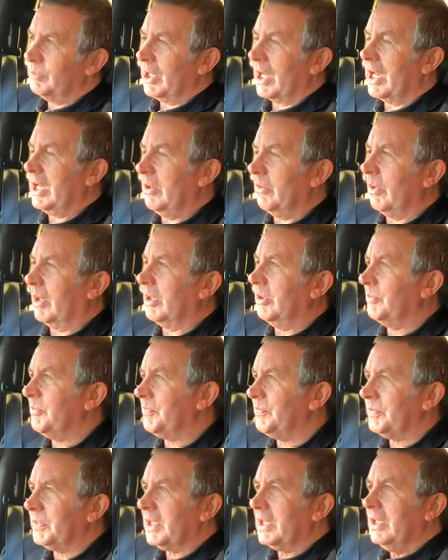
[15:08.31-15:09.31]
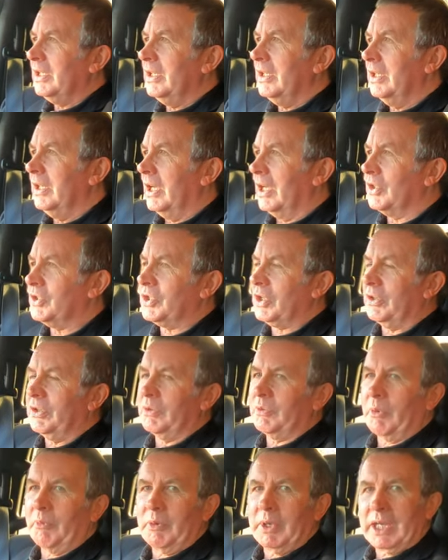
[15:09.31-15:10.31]
But anyway, I'll show
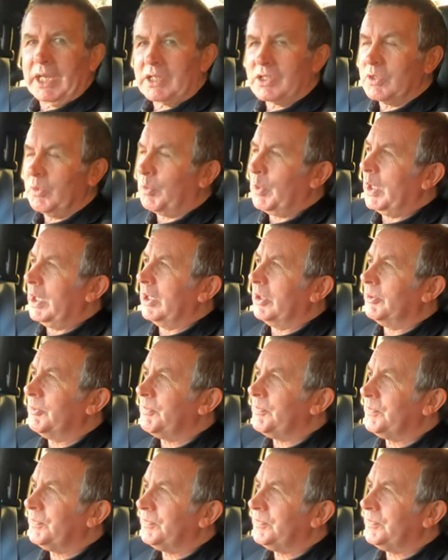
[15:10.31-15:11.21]
you when we get up here.